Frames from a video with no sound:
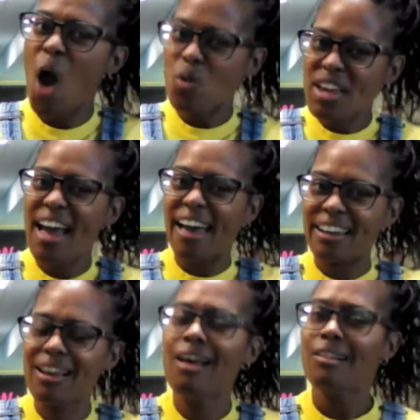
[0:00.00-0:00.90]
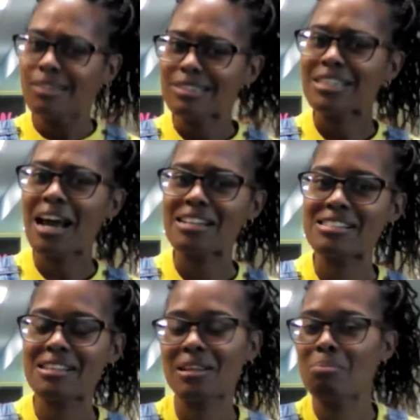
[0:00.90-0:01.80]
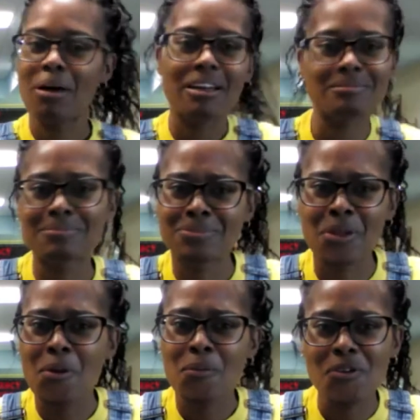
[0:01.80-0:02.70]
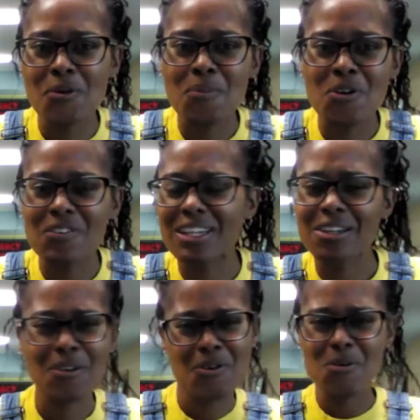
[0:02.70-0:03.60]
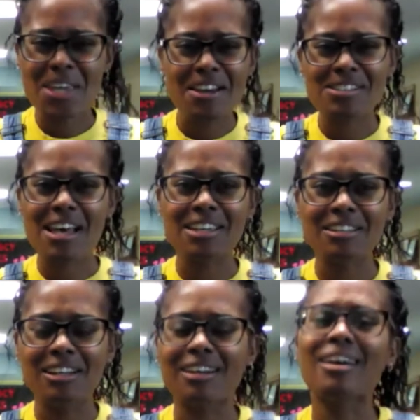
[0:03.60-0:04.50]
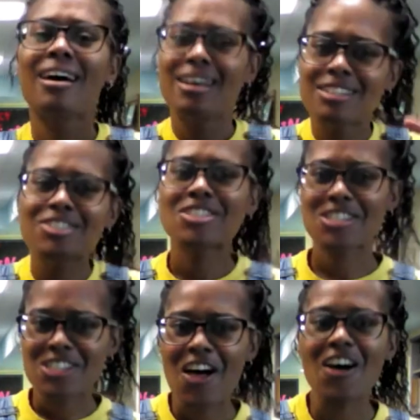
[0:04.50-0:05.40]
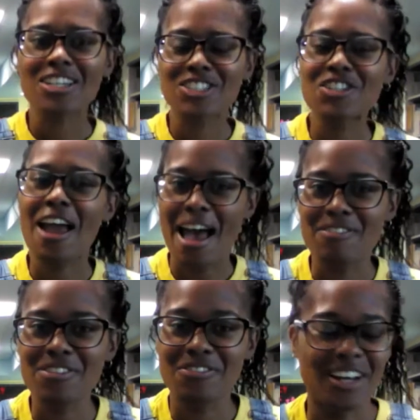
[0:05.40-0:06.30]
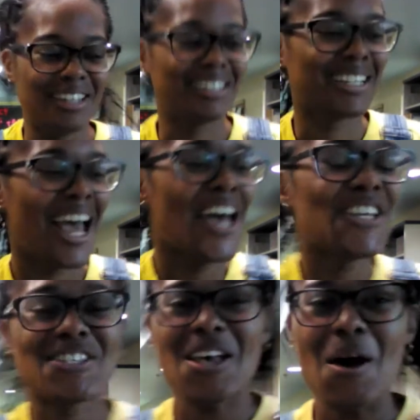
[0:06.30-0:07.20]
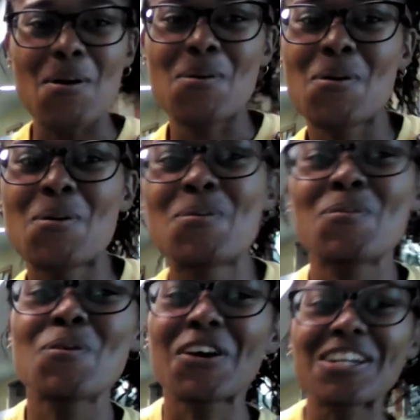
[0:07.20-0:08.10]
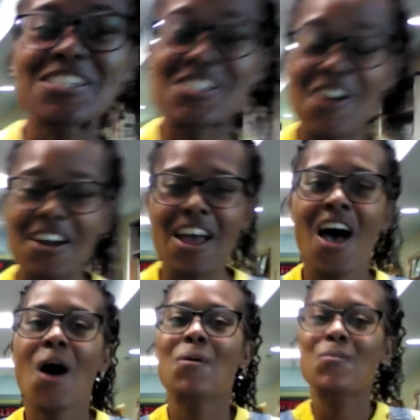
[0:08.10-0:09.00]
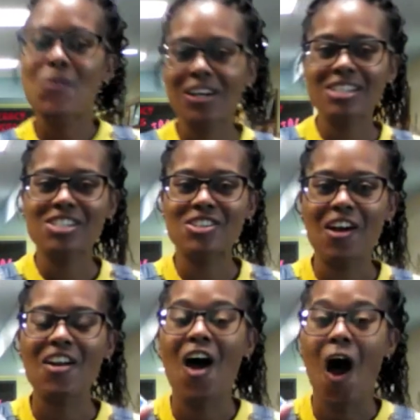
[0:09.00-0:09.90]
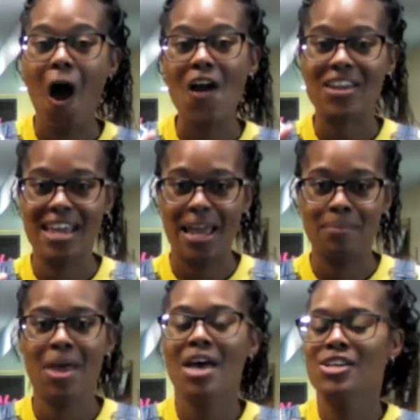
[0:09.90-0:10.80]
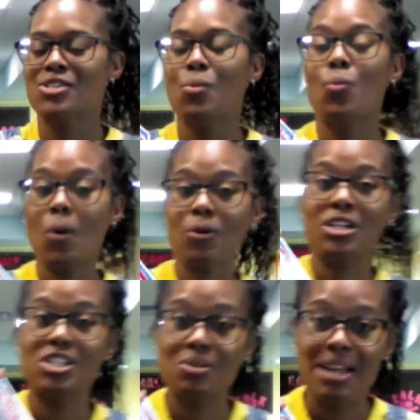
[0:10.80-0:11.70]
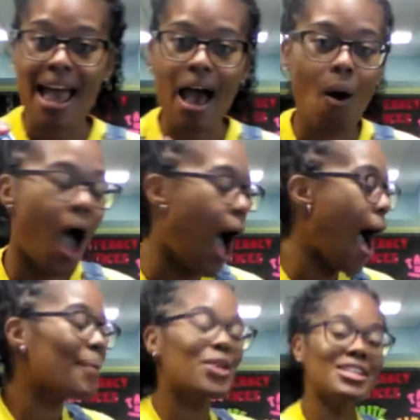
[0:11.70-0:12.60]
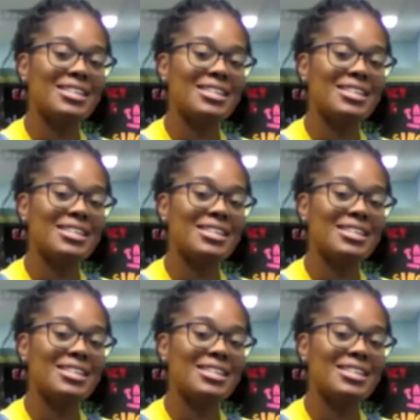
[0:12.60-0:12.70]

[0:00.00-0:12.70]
okay. Looked kind of silly, but when you're moving, who cares how you look? Just as long as you're having fun. So we're gonna start our game. So what we're gonna do now, I'm gonna